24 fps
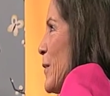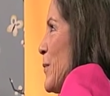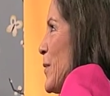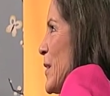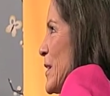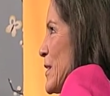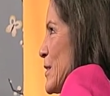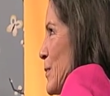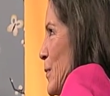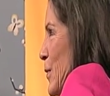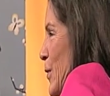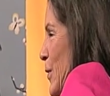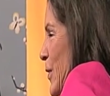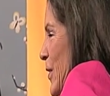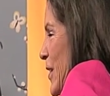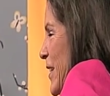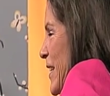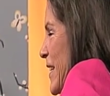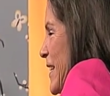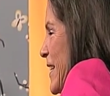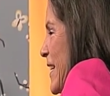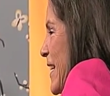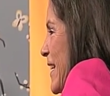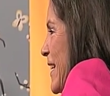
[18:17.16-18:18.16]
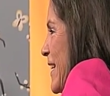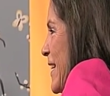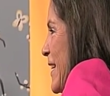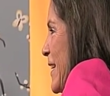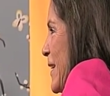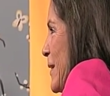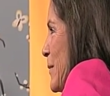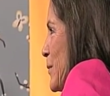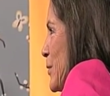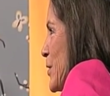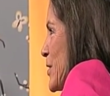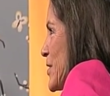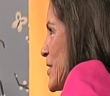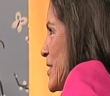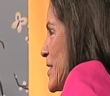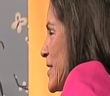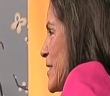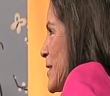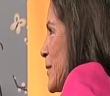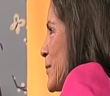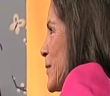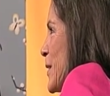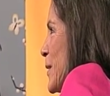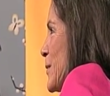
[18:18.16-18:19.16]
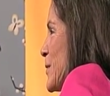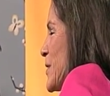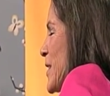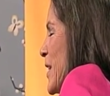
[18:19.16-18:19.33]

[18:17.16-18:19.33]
a bit sporty, which is sometimes